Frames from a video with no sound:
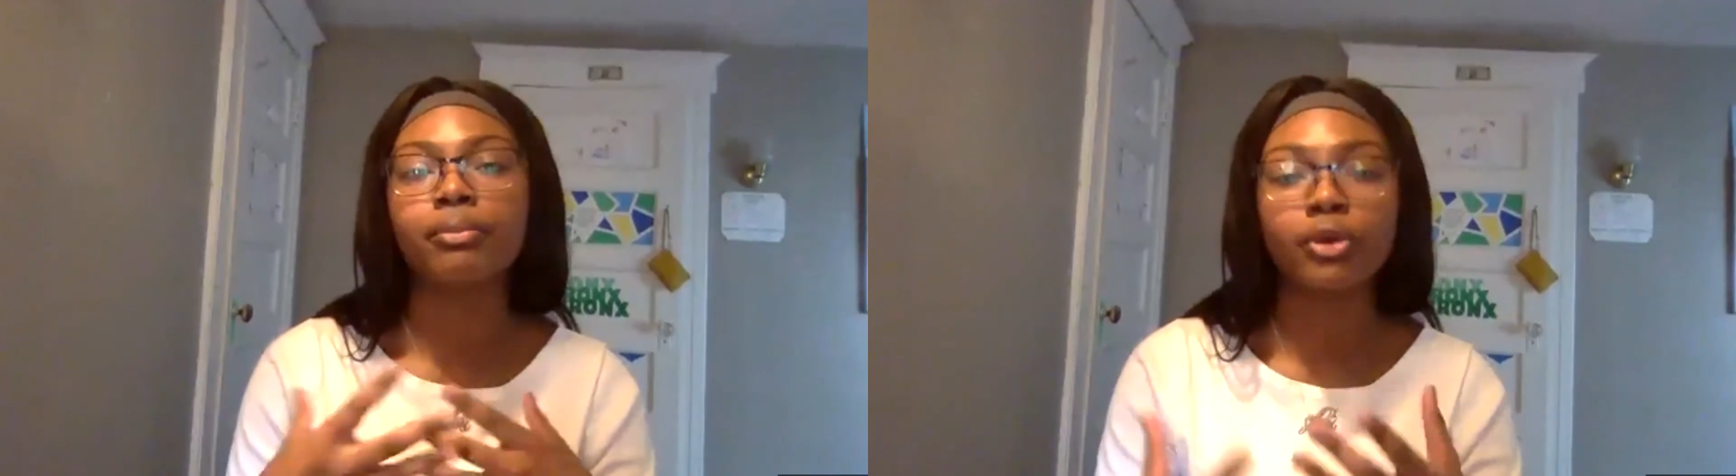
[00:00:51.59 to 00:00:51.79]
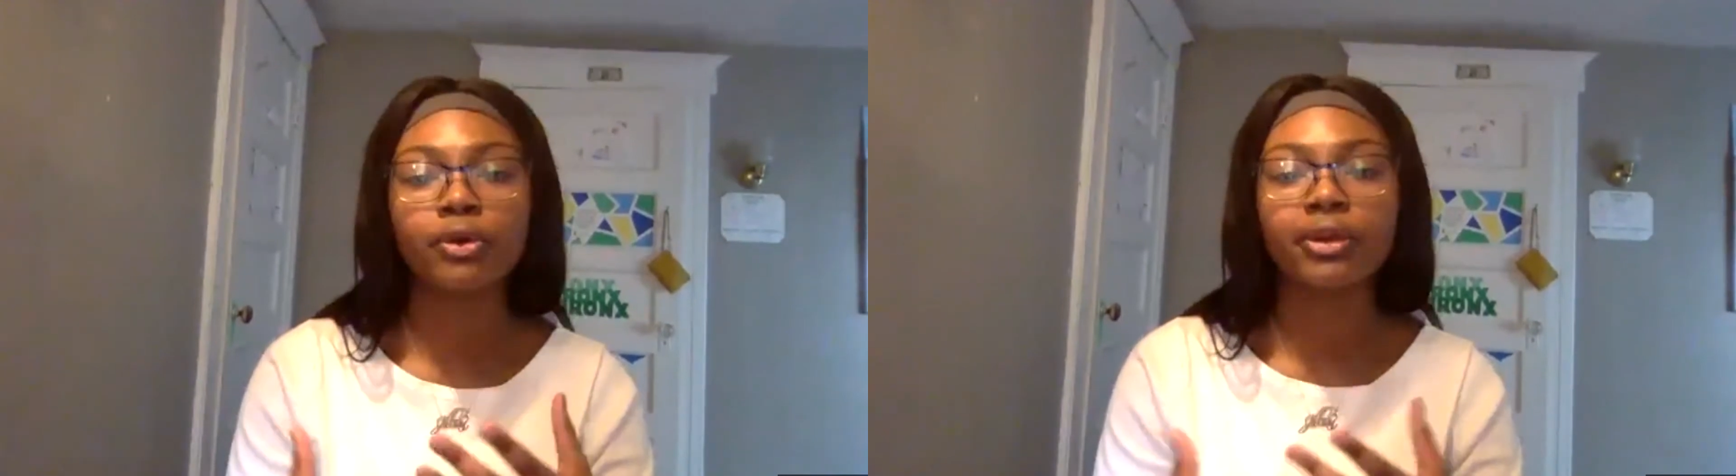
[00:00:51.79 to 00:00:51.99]

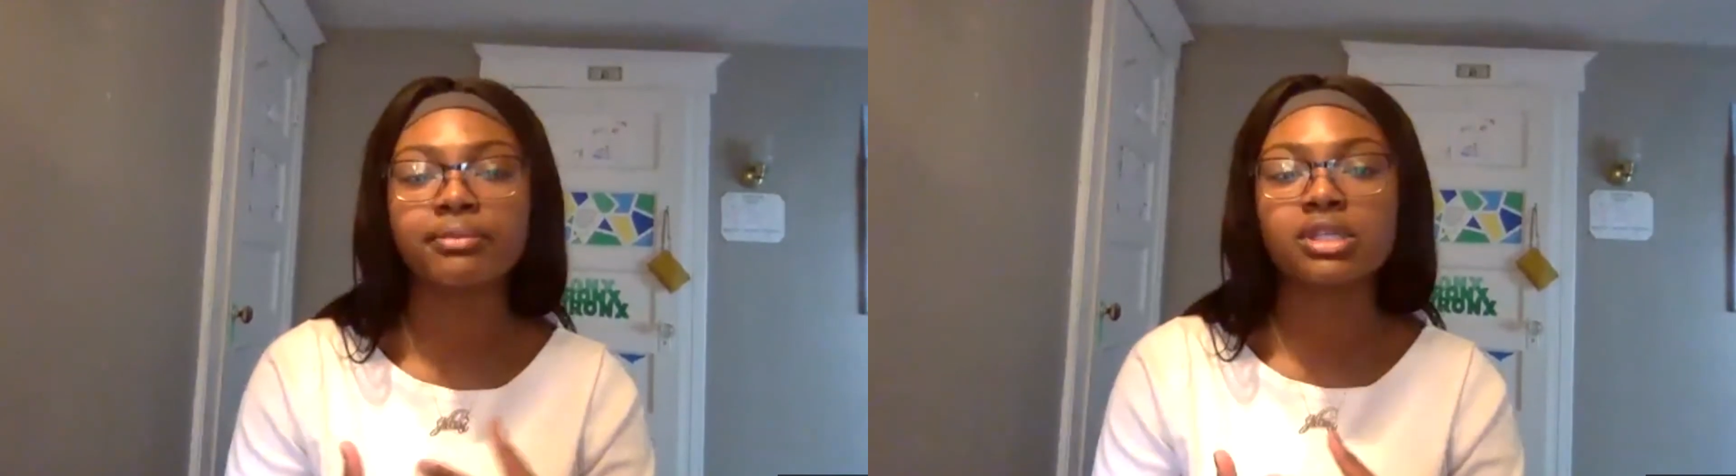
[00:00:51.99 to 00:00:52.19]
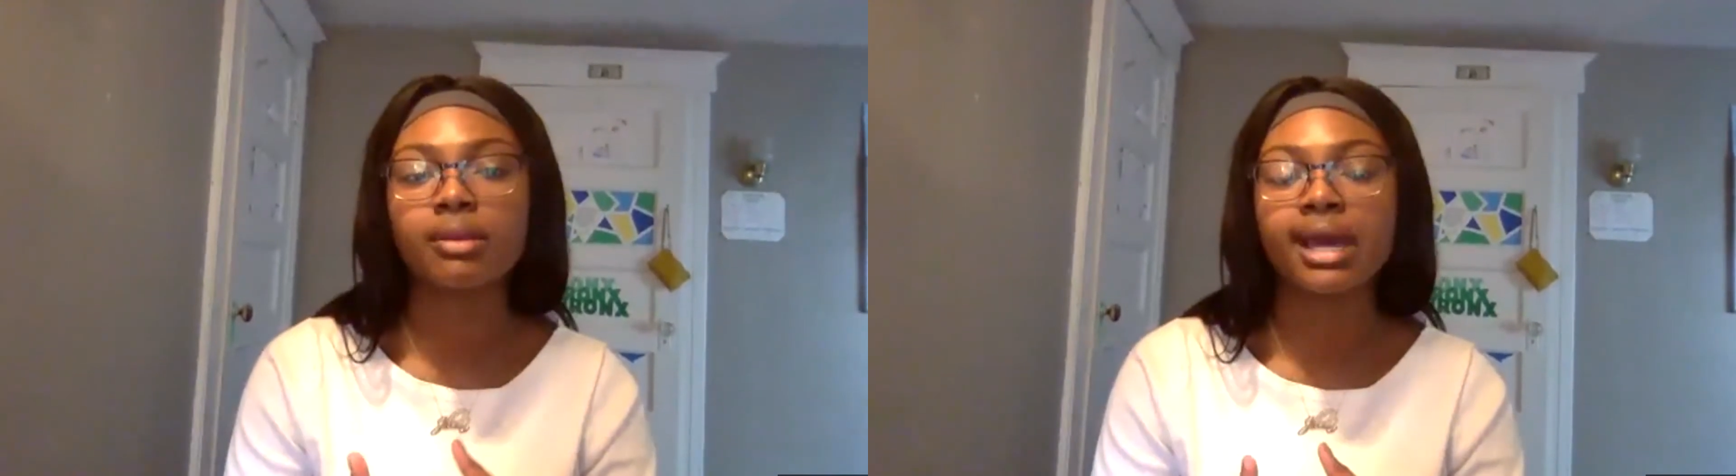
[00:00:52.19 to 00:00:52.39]

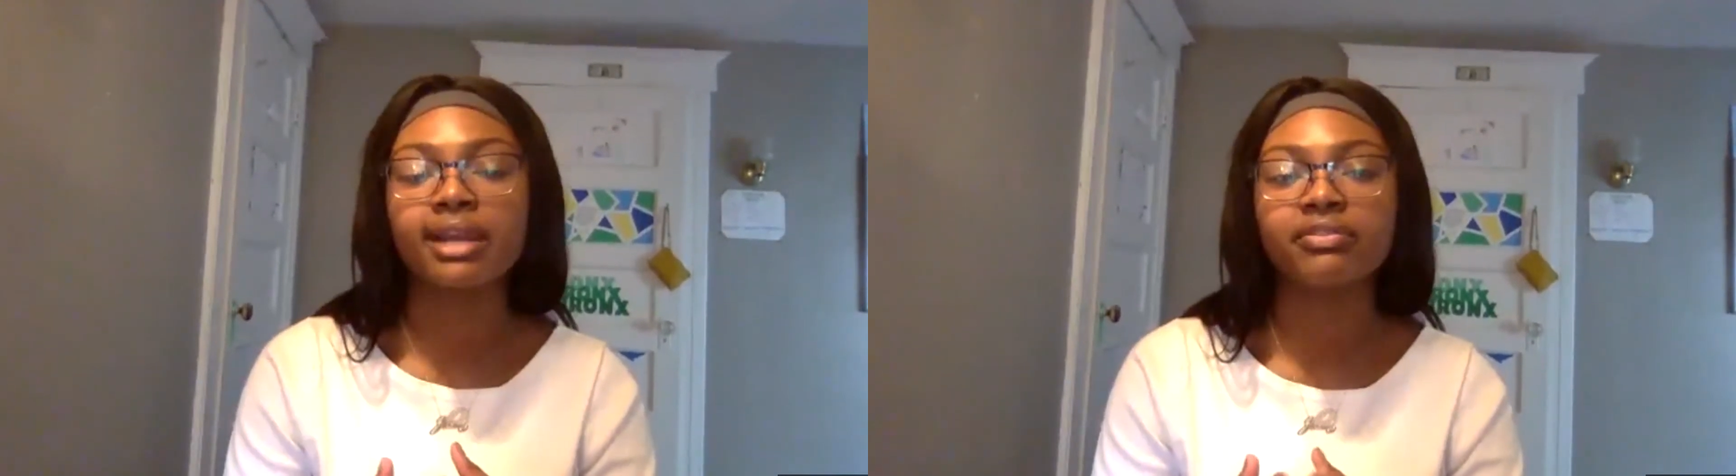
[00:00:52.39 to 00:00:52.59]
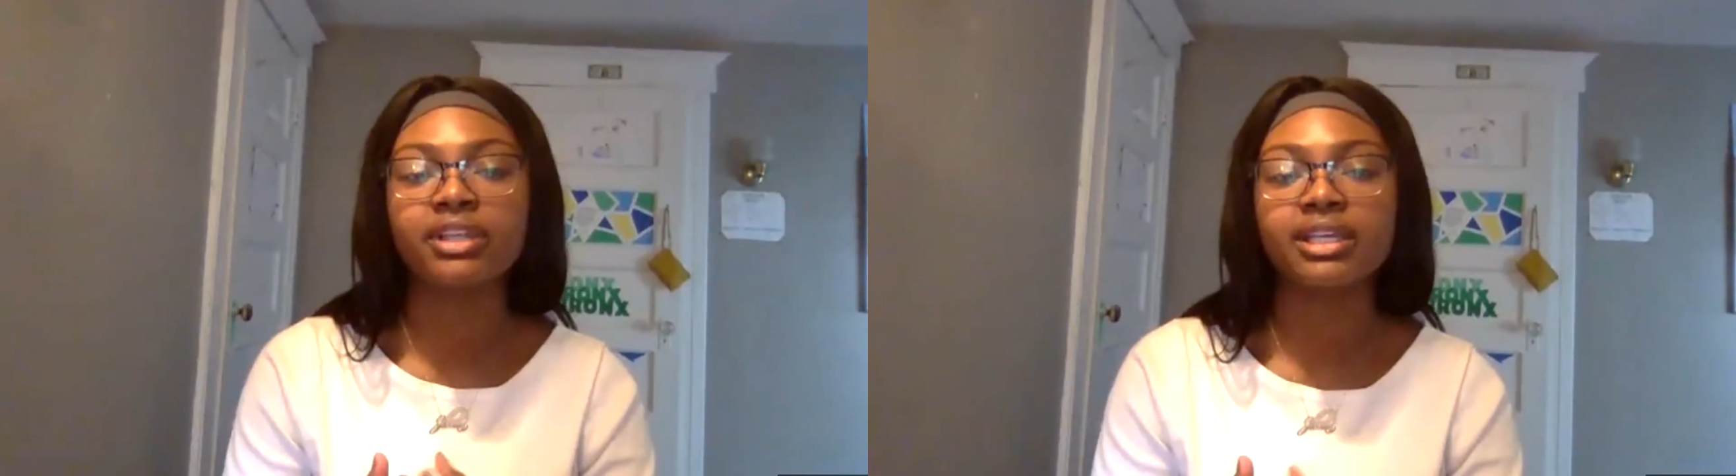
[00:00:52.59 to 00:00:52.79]
programs come
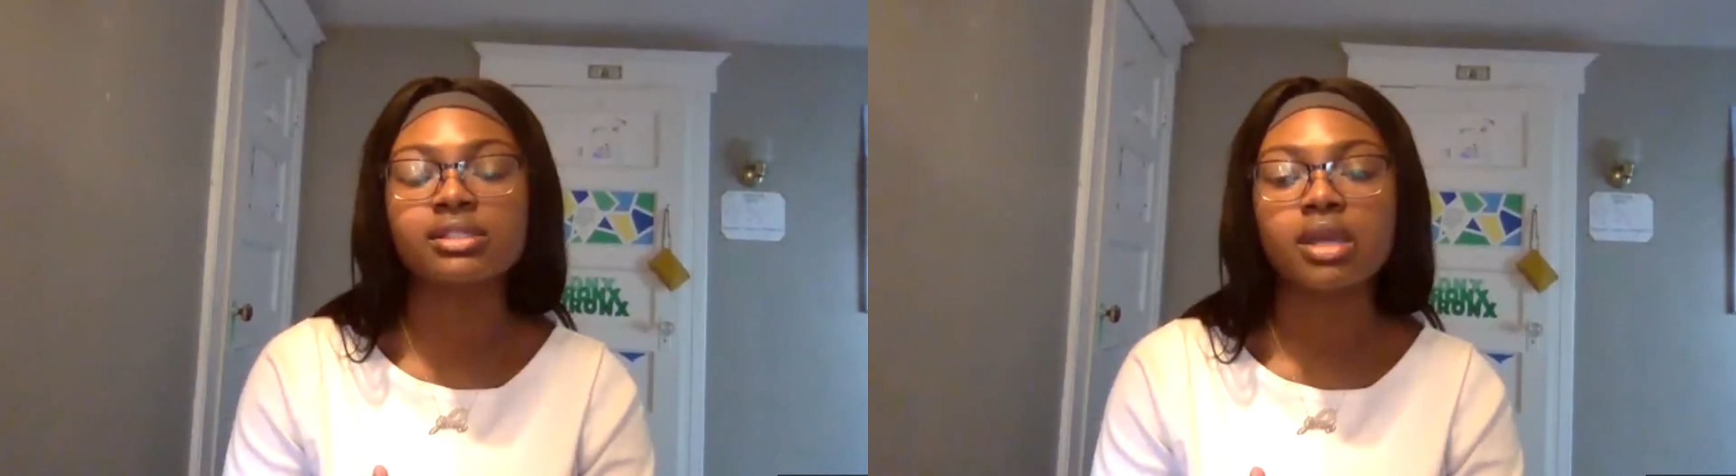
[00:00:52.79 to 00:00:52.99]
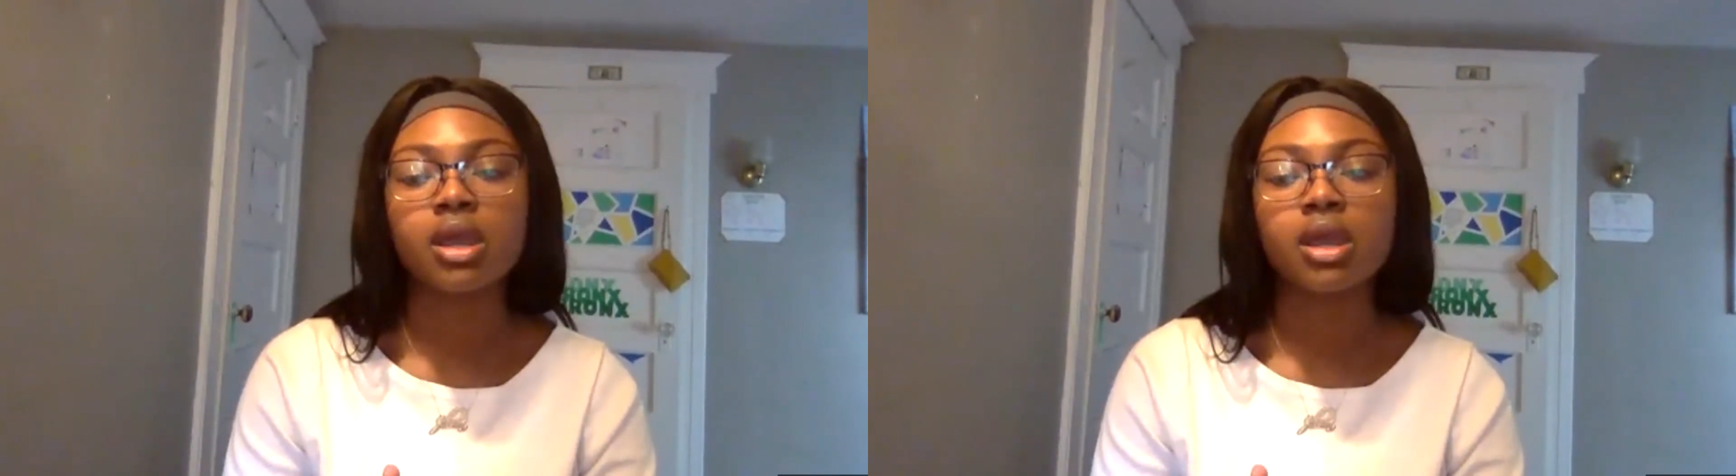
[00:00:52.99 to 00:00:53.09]
out of this,